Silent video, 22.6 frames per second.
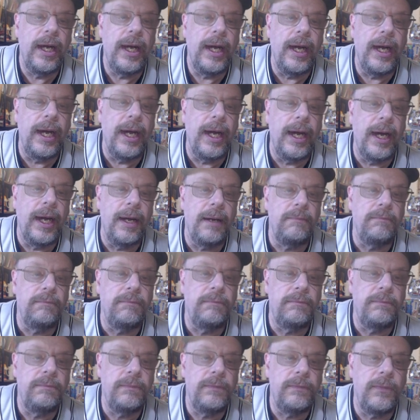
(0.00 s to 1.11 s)

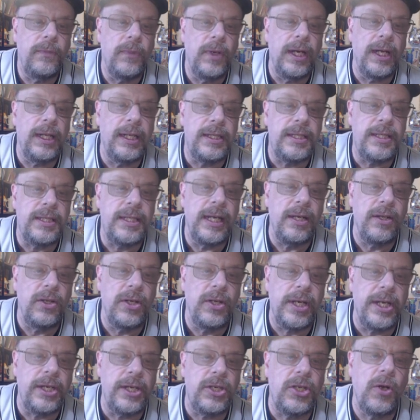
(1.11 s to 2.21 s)
Um, well, let's take a
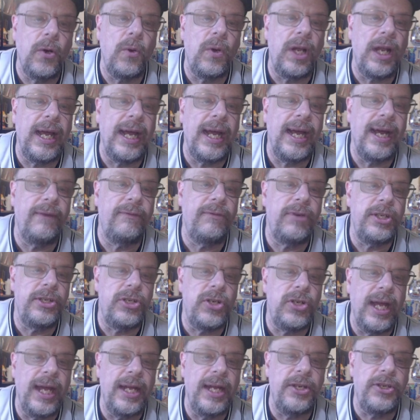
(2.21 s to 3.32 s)
look at total average.
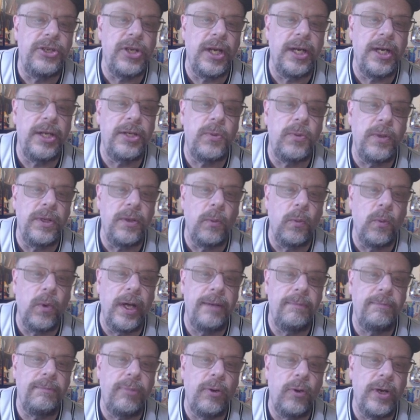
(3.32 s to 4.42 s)
You had Judge with a
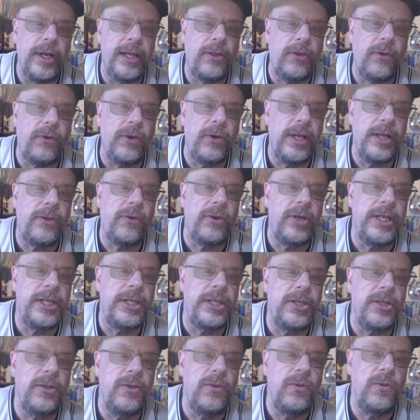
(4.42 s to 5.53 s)

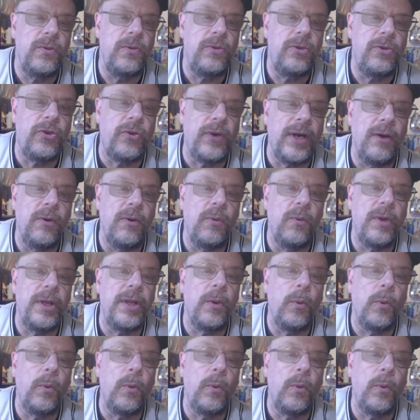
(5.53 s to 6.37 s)
1.332, Trout with a